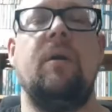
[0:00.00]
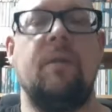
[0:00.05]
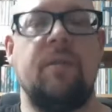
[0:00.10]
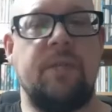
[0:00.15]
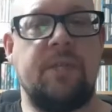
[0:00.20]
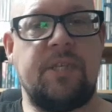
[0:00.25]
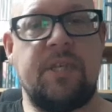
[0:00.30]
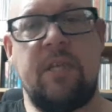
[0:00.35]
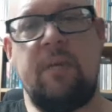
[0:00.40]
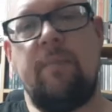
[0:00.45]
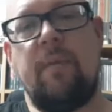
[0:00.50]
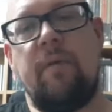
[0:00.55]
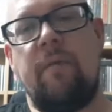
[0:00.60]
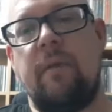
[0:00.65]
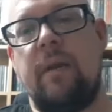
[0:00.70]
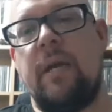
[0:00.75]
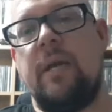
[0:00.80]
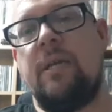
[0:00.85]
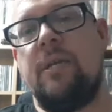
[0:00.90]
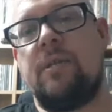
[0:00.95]
The cinema
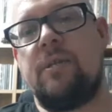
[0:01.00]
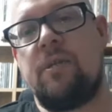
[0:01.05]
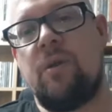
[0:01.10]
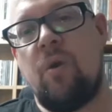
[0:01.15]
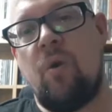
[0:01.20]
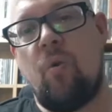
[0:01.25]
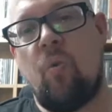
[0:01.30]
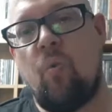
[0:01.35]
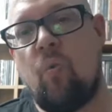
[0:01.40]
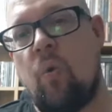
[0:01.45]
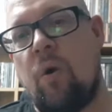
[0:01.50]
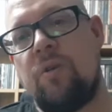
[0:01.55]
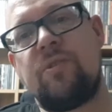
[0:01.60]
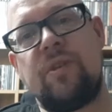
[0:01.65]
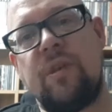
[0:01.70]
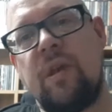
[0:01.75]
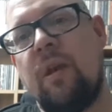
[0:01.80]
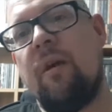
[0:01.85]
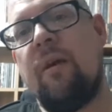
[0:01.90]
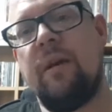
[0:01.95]
release
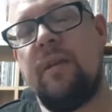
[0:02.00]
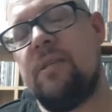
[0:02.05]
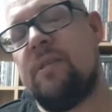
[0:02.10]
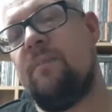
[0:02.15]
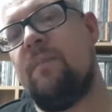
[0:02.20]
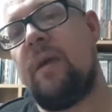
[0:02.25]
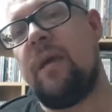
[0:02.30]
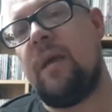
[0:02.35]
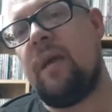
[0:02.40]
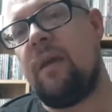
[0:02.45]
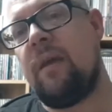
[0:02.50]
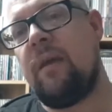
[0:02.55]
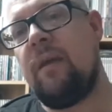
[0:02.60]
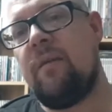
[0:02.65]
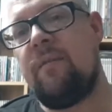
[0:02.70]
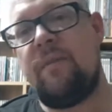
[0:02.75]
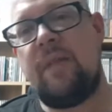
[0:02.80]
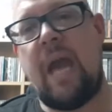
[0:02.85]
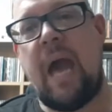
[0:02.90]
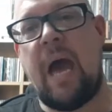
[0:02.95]
wasn't going to be
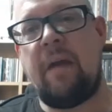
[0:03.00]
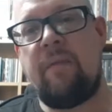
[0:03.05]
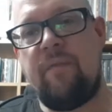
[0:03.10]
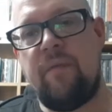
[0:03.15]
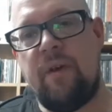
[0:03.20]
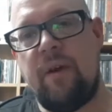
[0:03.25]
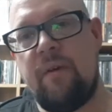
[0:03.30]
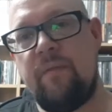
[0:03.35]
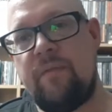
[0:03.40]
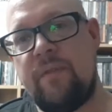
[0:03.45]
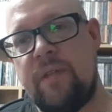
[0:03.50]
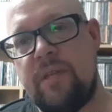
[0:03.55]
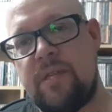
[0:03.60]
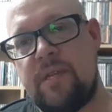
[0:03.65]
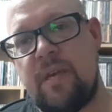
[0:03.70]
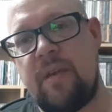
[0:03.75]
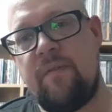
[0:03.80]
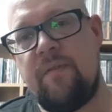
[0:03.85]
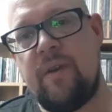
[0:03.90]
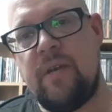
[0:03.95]
the advert for the
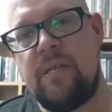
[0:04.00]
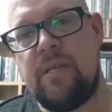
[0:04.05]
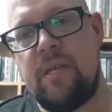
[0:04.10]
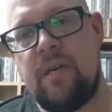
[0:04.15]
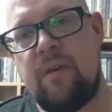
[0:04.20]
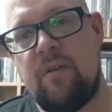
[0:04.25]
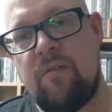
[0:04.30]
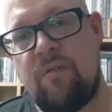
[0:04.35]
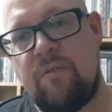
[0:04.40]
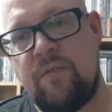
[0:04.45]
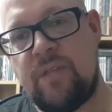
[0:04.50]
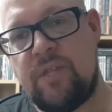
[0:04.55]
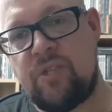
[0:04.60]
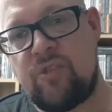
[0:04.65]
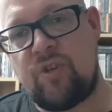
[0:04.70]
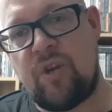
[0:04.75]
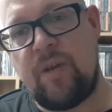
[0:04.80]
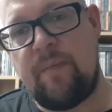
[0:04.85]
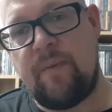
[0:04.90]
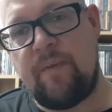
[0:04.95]
DVD or for the
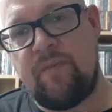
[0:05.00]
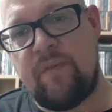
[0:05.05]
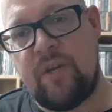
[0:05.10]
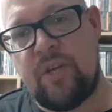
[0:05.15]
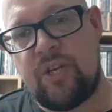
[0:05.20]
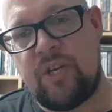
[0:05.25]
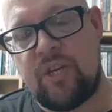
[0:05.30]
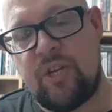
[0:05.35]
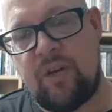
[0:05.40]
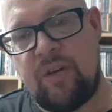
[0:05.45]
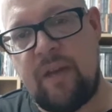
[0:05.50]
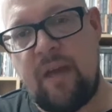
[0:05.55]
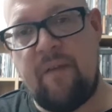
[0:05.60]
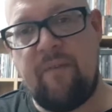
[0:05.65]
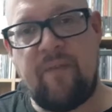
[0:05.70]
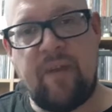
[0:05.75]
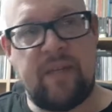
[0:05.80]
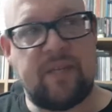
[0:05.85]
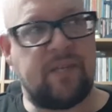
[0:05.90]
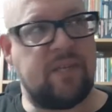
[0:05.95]
streaming version on
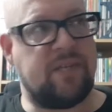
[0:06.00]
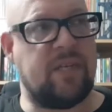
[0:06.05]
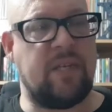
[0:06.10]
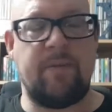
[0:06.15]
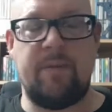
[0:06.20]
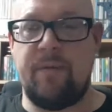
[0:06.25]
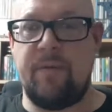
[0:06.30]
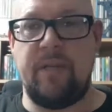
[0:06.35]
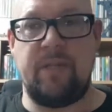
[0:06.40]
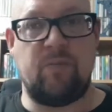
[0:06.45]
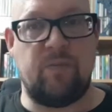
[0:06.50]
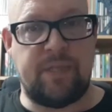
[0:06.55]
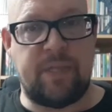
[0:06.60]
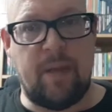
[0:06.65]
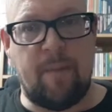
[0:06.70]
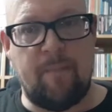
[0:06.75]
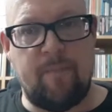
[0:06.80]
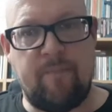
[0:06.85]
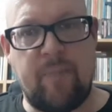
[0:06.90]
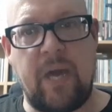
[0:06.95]
Netflix. The cinema release was
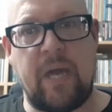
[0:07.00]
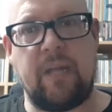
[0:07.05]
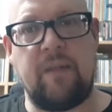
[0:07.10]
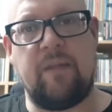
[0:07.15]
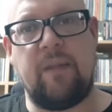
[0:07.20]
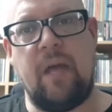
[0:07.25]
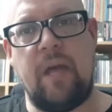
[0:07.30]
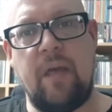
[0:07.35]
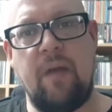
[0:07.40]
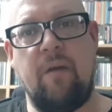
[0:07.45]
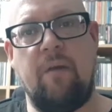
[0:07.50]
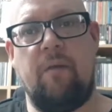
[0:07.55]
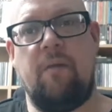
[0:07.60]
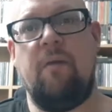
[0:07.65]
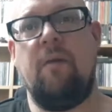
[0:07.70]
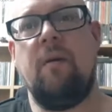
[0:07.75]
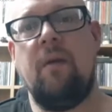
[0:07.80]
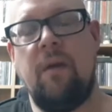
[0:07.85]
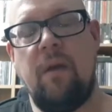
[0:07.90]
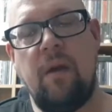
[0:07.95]
the big deal
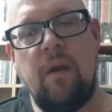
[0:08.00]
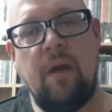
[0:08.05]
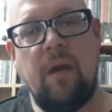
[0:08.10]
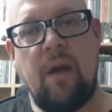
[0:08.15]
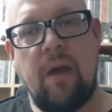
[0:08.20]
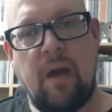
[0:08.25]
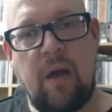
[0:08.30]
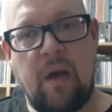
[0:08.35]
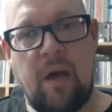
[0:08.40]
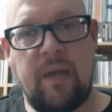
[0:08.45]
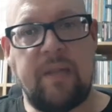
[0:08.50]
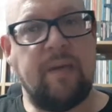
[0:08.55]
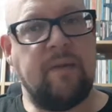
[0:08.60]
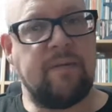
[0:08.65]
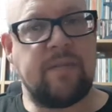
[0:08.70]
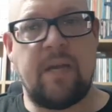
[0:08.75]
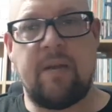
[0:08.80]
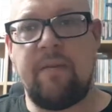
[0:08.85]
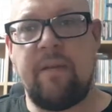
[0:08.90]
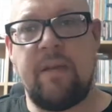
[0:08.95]
uh, and there
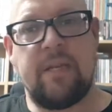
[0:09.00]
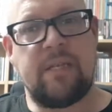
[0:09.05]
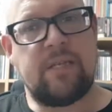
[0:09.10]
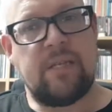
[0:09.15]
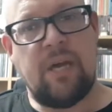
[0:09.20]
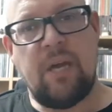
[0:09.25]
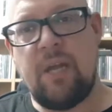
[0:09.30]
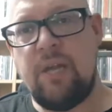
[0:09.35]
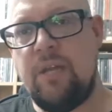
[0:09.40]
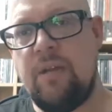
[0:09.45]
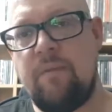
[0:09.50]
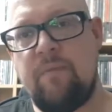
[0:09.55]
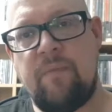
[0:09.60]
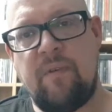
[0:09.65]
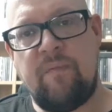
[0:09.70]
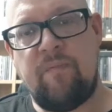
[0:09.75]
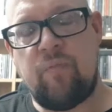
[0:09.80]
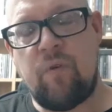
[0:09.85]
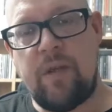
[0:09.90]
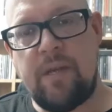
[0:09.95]
was only a certain number
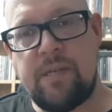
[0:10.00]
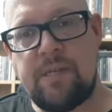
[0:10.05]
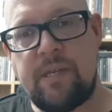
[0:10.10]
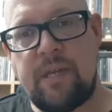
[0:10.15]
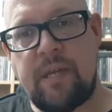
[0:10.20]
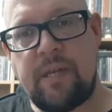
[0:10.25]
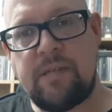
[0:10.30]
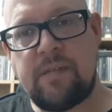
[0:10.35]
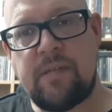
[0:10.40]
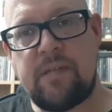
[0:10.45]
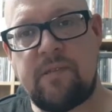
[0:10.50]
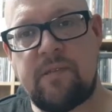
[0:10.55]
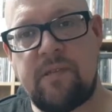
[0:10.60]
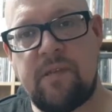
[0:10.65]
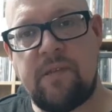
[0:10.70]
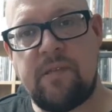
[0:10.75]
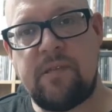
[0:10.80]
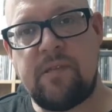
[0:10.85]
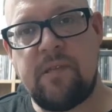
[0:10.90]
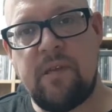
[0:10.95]
of prints in
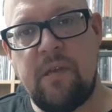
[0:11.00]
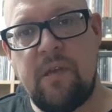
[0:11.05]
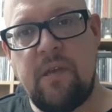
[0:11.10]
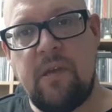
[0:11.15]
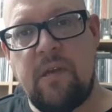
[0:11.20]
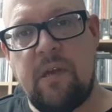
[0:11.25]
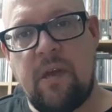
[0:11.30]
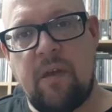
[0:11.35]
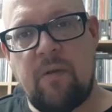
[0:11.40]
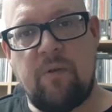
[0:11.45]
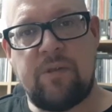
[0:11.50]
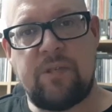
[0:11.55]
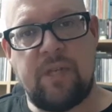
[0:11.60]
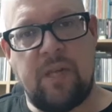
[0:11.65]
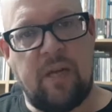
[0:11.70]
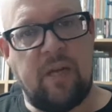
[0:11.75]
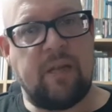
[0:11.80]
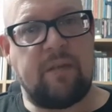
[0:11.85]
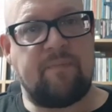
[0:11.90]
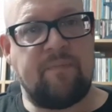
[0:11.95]
existence. It wasn't
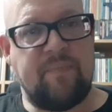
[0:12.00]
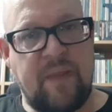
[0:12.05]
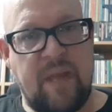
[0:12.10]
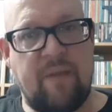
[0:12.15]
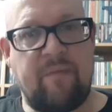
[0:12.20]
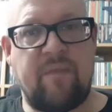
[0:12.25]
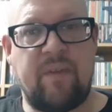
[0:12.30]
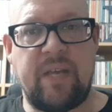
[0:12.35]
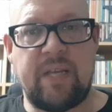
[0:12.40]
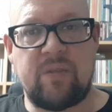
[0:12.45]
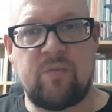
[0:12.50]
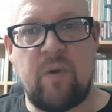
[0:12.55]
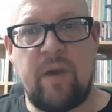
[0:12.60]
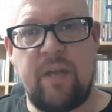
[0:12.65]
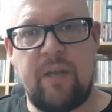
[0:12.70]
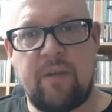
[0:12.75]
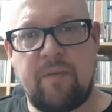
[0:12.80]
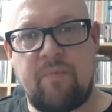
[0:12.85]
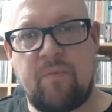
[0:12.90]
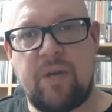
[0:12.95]
like Netflix where
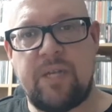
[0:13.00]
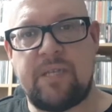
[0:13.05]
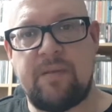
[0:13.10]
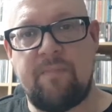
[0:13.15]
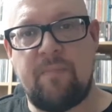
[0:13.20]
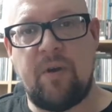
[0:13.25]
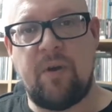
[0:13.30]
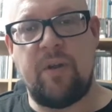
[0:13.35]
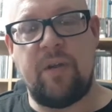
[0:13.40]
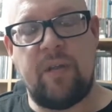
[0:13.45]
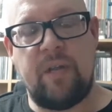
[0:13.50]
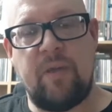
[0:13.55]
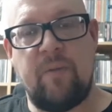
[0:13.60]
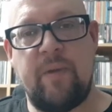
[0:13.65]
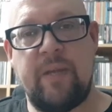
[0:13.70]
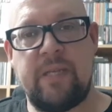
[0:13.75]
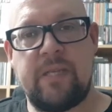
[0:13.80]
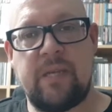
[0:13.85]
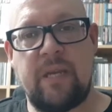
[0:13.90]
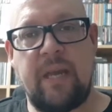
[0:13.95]
you could press a button and you
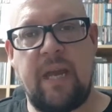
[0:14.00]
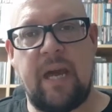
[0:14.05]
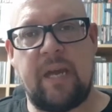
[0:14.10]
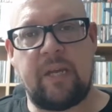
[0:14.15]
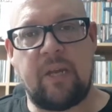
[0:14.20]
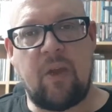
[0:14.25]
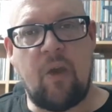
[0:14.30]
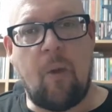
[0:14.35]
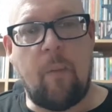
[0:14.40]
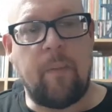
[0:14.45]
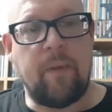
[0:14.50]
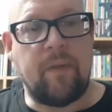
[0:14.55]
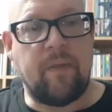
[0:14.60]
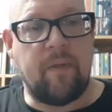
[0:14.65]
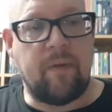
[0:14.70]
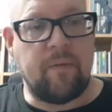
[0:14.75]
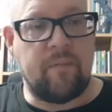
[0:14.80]
instantly had a copy that